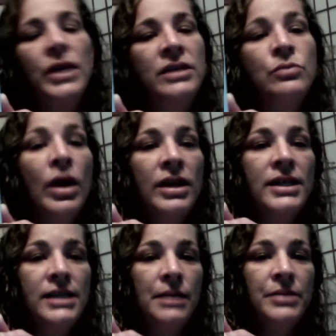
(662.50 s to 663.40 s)
one of
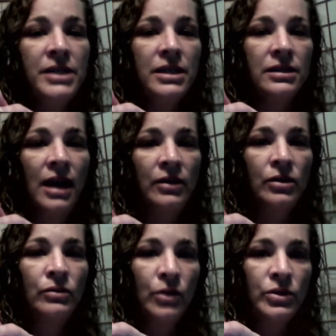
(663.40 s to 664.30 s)
the deep 6
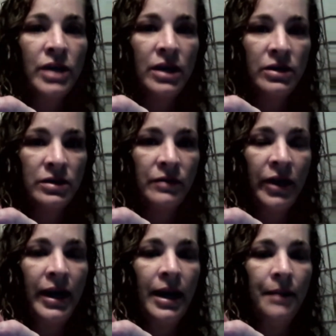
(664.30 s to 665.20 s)
lateral rotators of your
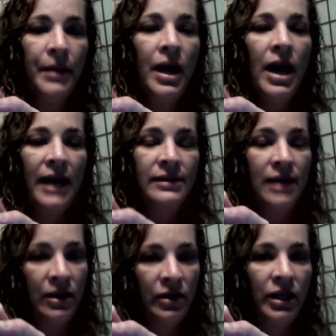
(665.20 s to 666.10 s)
hip. It's
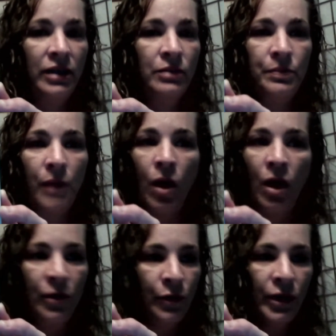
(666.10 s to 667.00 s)
underneath
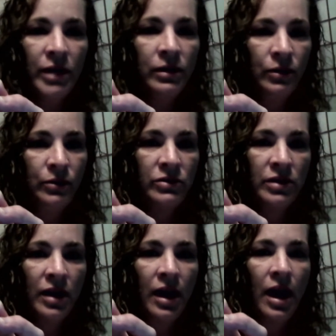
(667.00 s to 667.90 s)
all 3
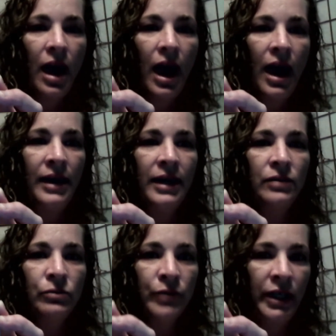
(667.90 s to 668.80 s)
glutes, and
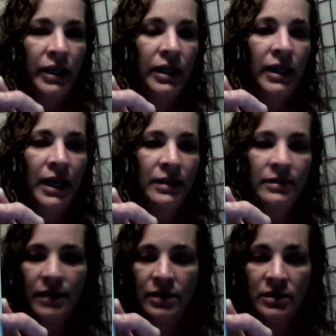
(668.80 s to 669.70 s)
it really
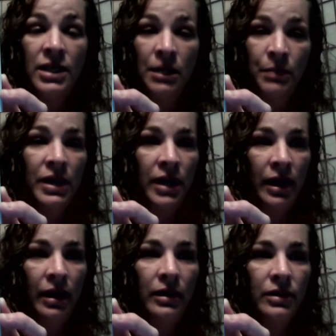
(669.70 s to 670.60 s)
it's deep in
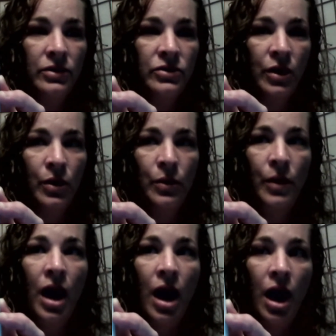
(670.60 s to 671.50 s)
there. So,
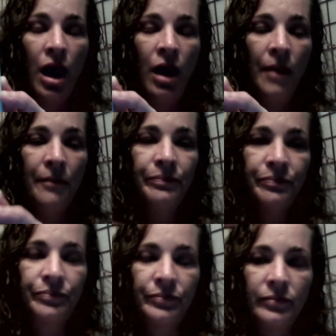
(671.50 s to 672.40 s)
and
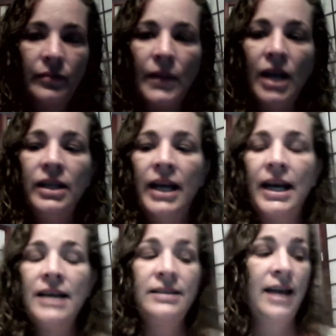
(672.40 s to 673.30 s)
like
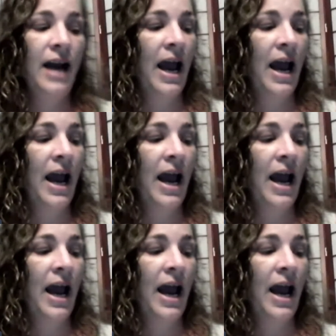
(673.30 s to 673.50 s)
I said, I